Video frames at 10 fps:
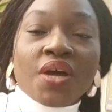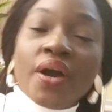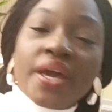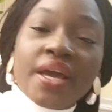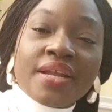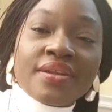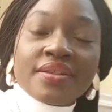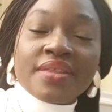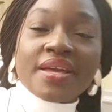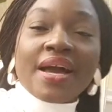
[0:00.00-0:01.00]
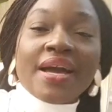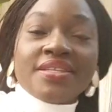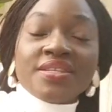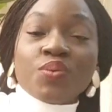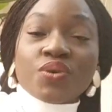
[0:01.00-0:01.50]
Okay, another thing I
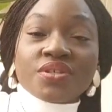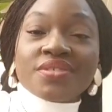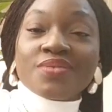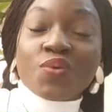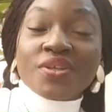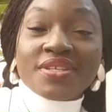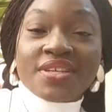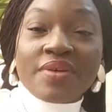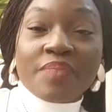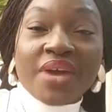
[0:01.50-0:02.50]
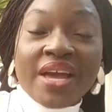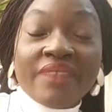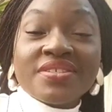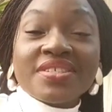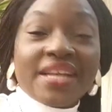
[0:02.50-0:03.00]
did was water therapy. I
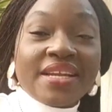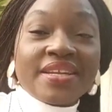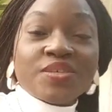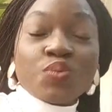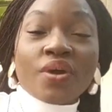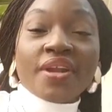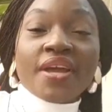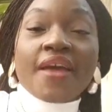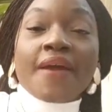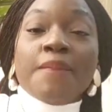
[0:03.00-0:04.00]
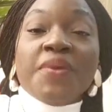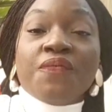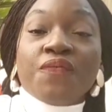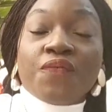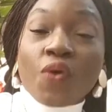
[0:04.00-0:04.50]
even started this one
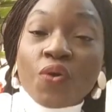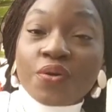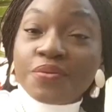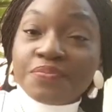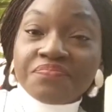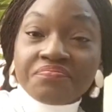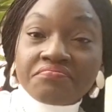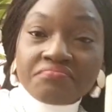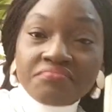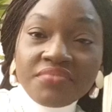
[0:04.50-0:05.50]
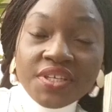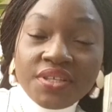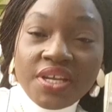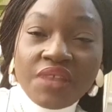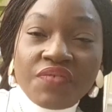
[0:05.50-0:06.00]
before
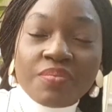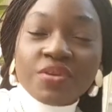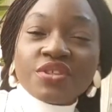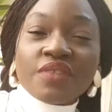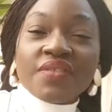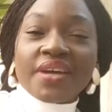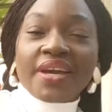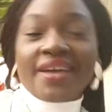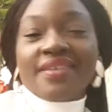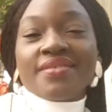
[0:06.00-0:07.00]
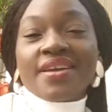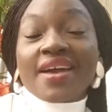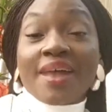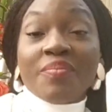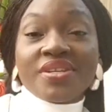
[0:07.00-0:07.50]
delivery. Most of the healthy
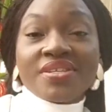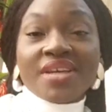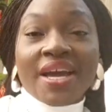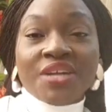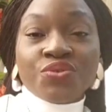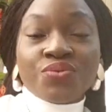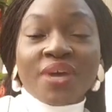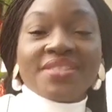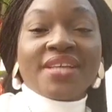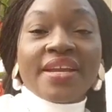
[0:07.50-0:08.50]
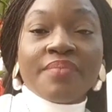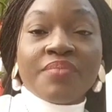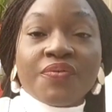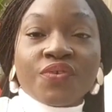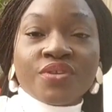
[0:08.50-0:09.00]
habits I do, I started them
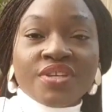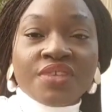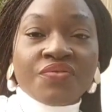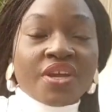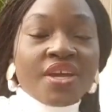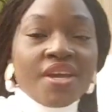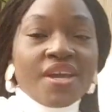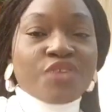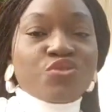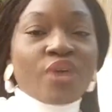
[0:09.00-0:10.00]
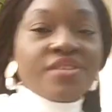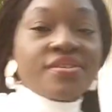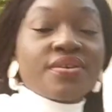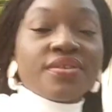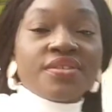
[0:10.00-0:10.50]
before delivery. And so I
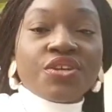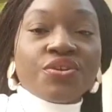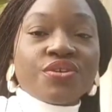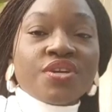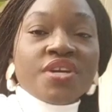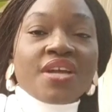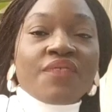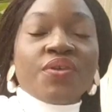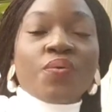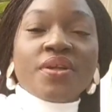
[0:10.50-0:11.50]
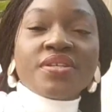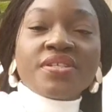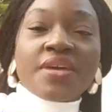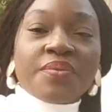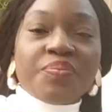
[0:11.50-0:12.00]
just continued. Now for the water
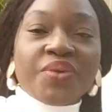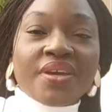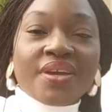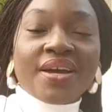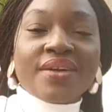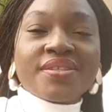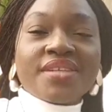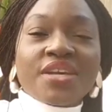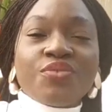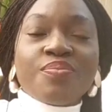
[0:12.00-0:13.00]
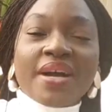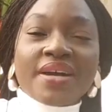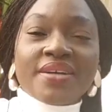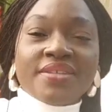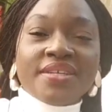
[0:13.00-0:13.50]
therapy, I'll take you back
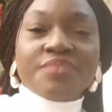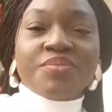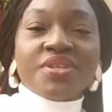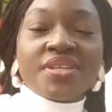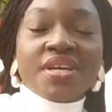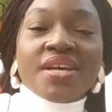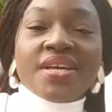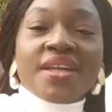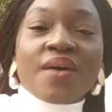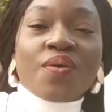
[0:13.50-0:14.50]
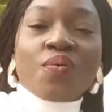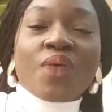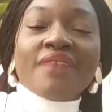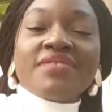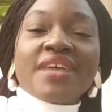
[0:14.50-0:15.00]
a little bit. Now,
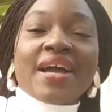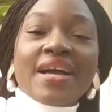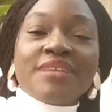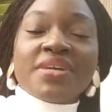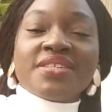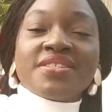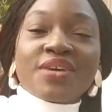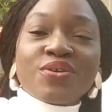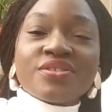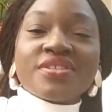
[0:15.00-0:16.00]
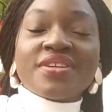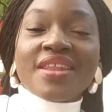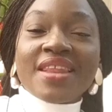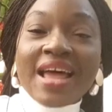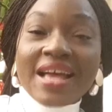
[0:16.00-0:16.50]
after I had my second to the
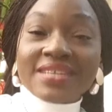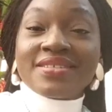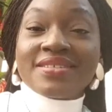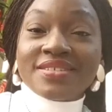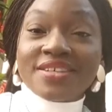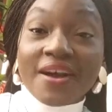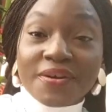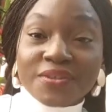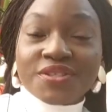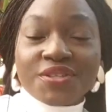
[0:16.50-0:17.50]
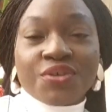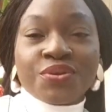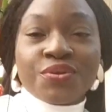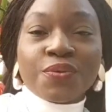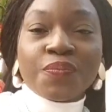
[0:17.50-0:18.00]
last child,
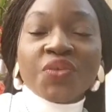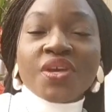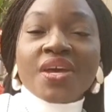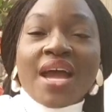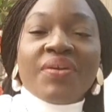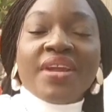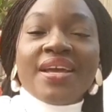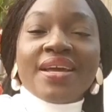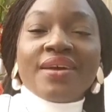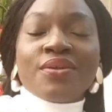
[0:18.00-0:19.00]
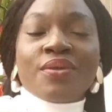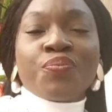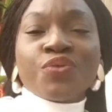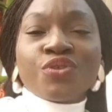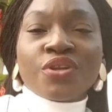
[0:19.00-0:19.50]
you know, I really
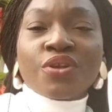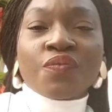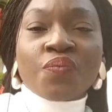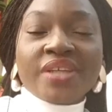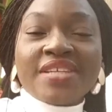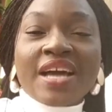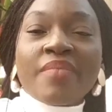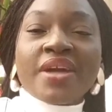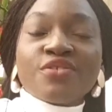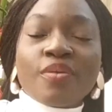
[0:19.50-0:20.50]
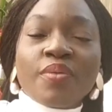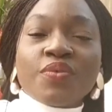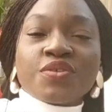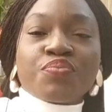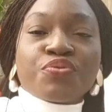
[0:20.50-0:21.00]
put on a lot of weight and my tummy
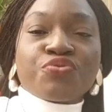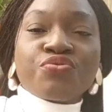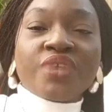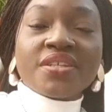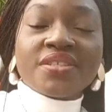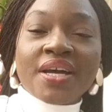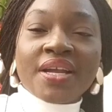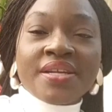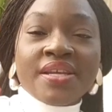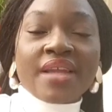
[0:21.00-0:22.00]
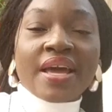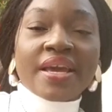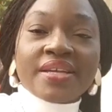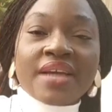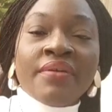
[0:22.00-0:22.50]
was protruded and I didn't
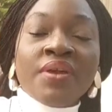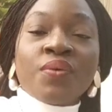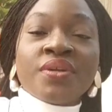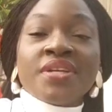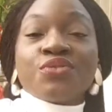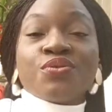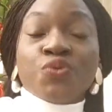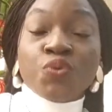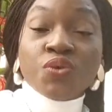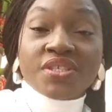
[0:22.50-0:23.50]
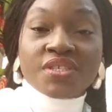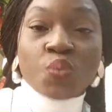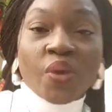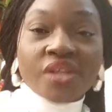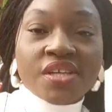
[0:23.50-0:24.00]
like it. I really wanted to lose this
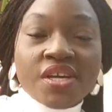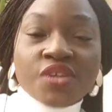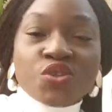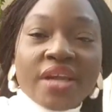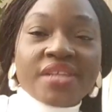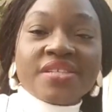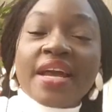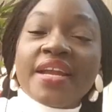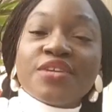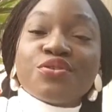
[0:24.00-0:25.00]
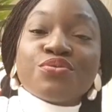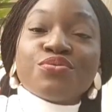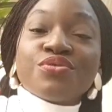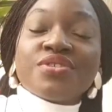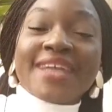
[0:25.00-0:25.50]
weight. So I decided to
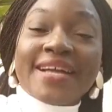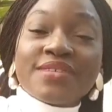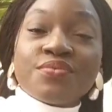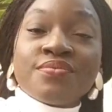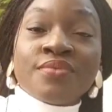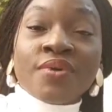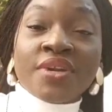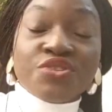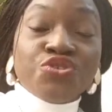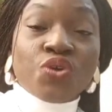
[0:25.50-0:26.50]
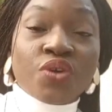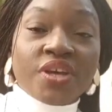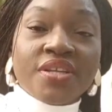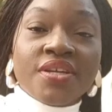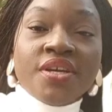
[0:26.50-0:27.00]
start running, jogging.